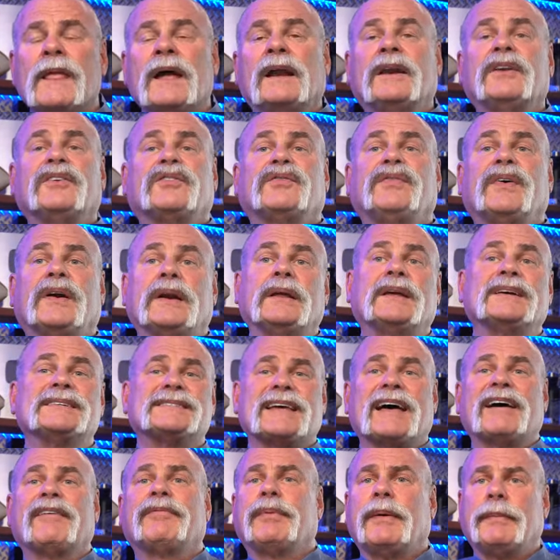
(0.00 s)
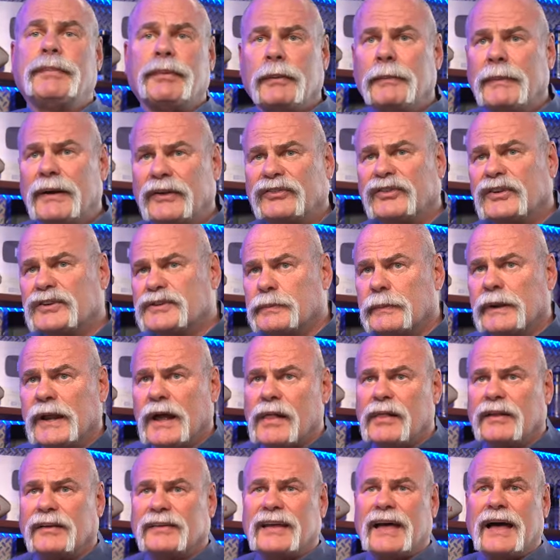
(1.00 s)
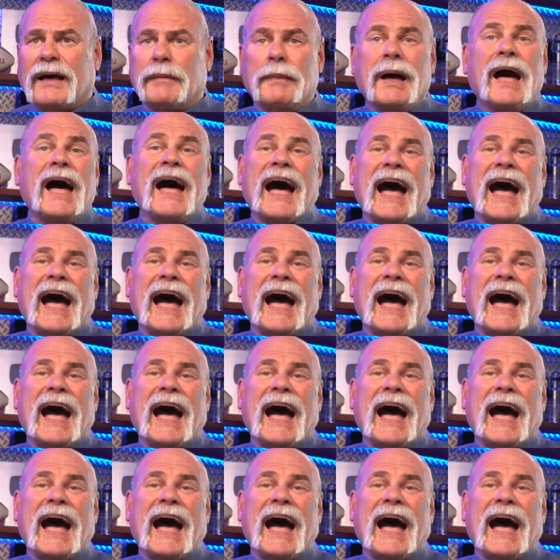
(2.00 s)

And it's funny because I have people messaging me all the time.